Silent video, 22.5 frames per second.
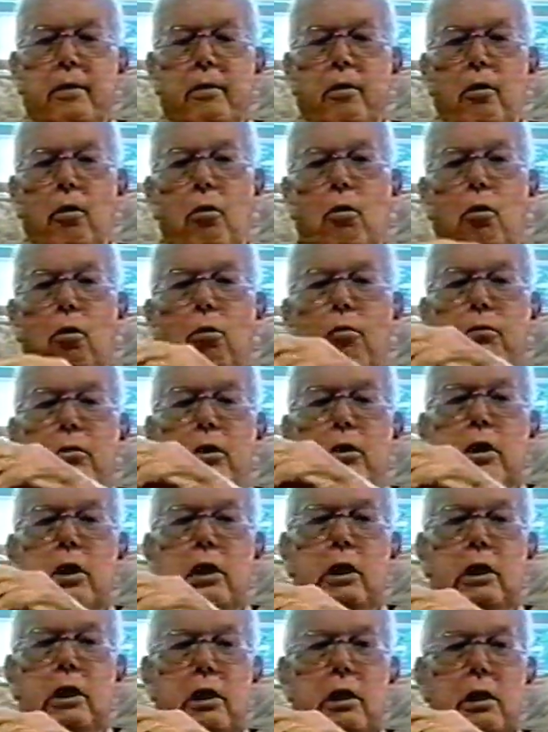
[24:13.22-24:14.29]
Over the
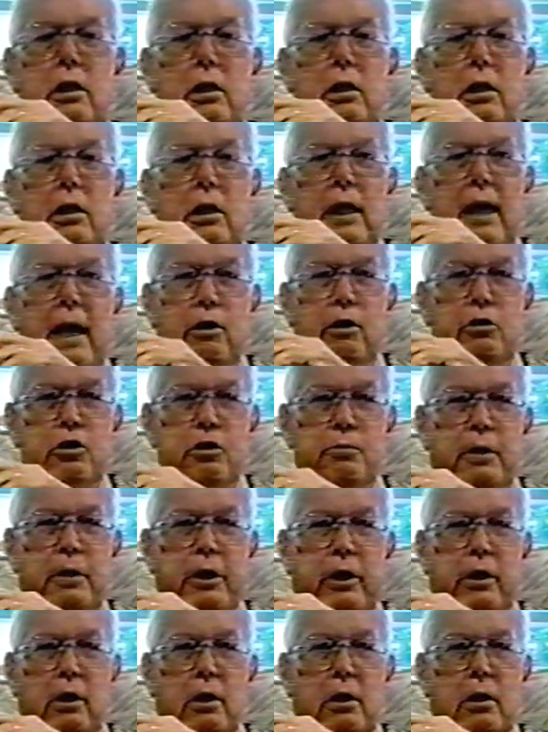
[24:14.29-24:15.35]

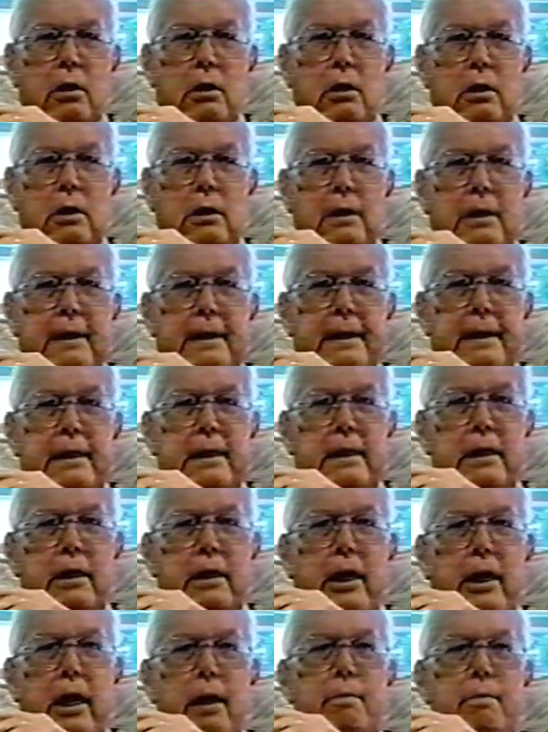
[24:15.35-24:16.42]
loudspeaker
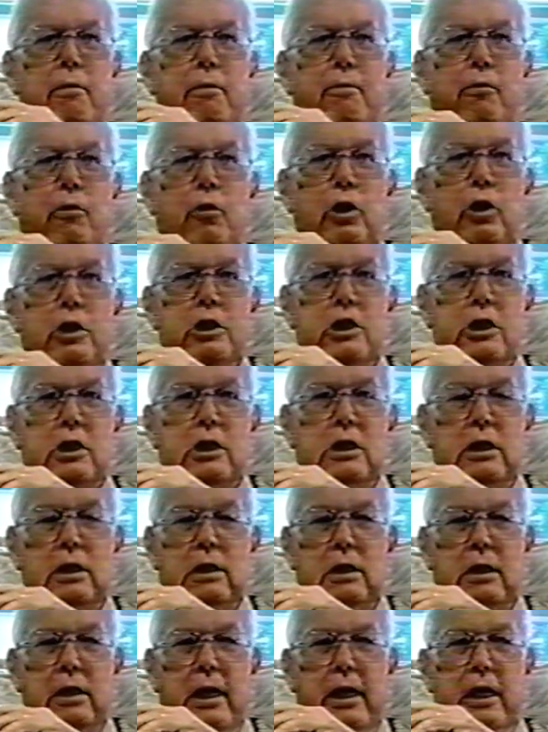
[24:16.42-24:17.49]
came a voice,
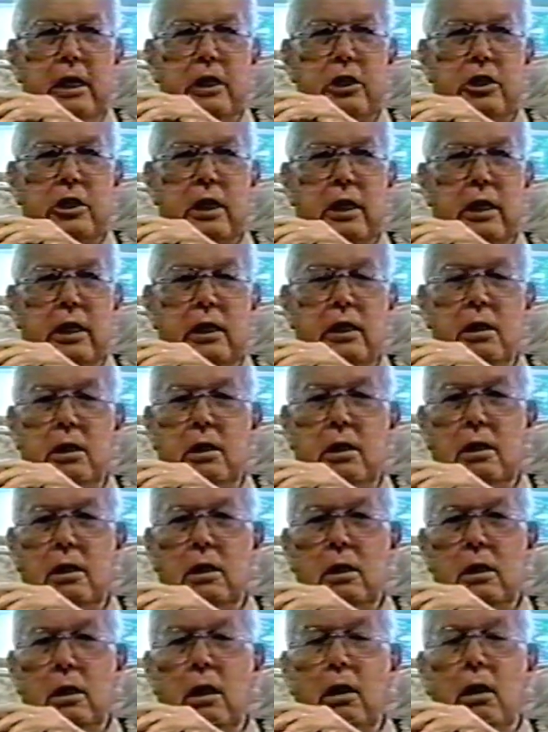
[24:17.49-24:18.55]
and it said,
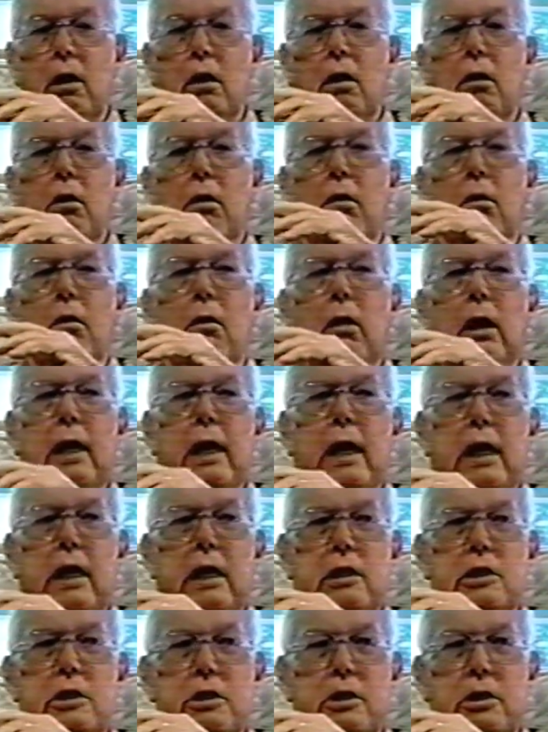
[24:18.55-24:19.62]
"All
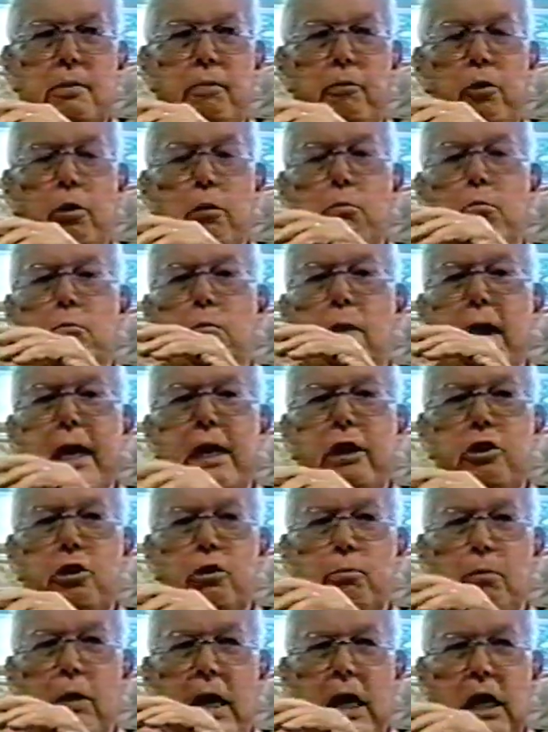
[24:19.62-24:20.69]
hands, man your
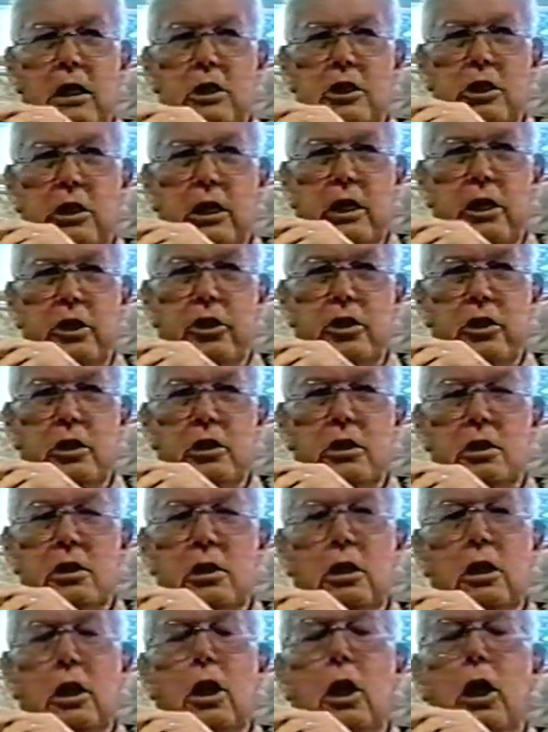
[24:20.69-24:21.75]
battle stations.
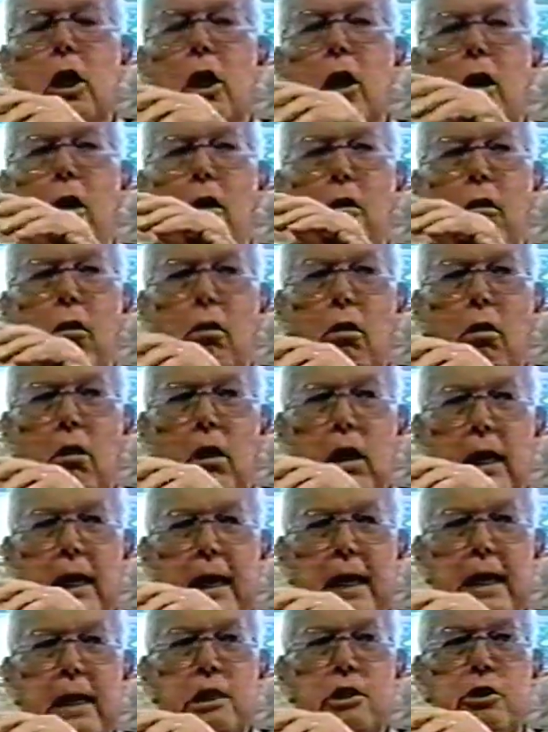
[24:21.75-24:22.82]
All
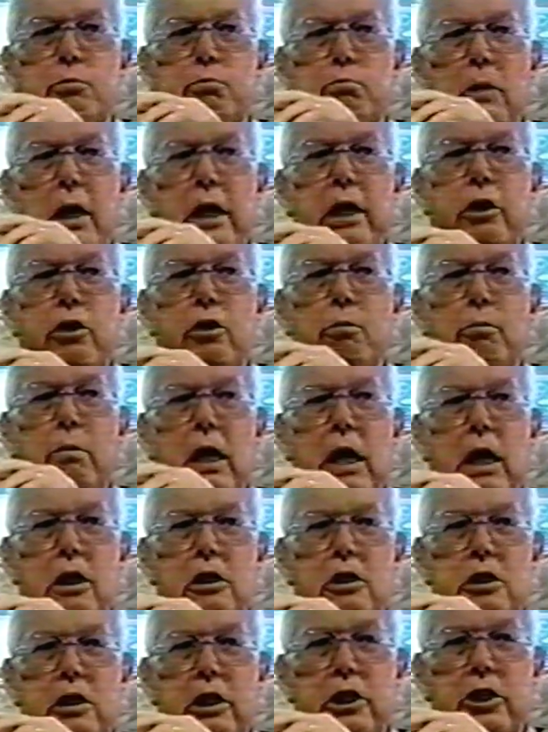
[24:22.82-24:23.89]
hands, man your battle
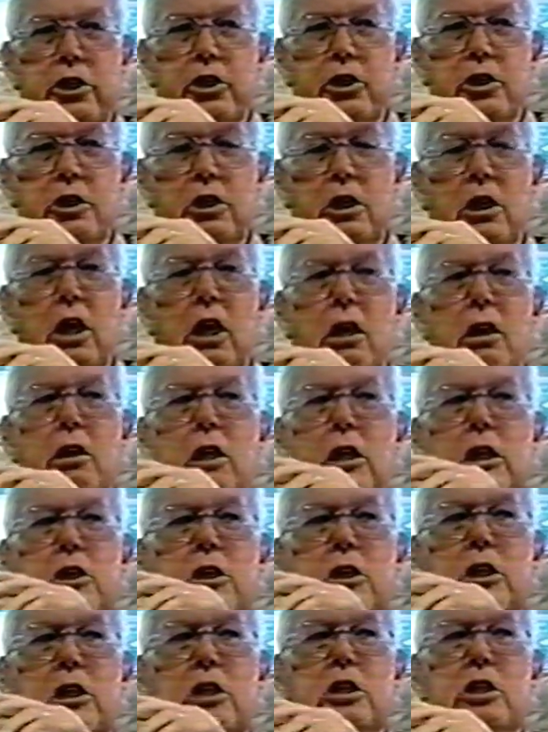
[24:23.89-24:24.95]
stations. This
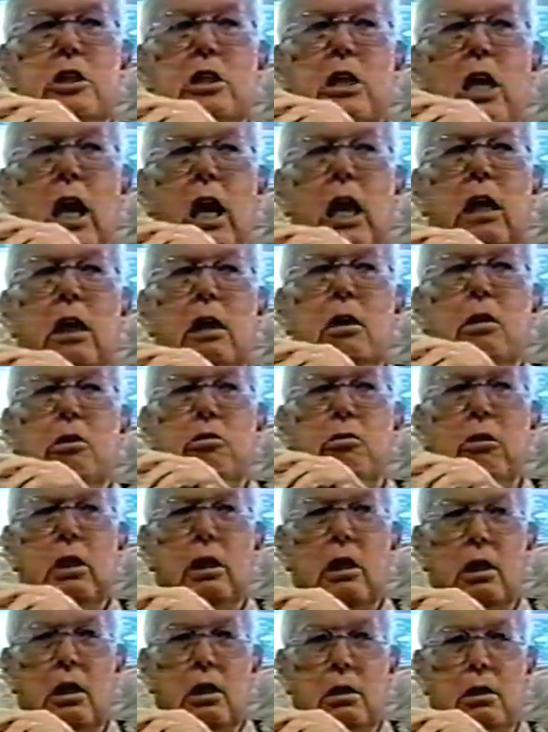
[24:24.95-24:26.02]
is not a
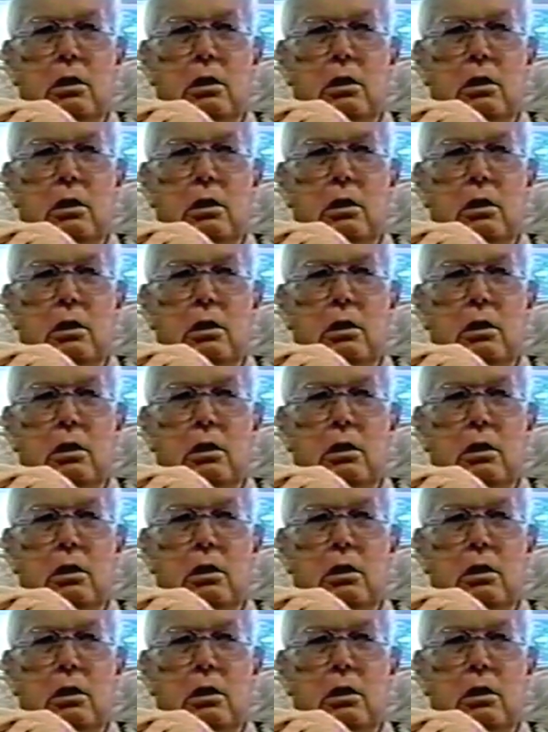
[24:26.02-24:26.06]
drill."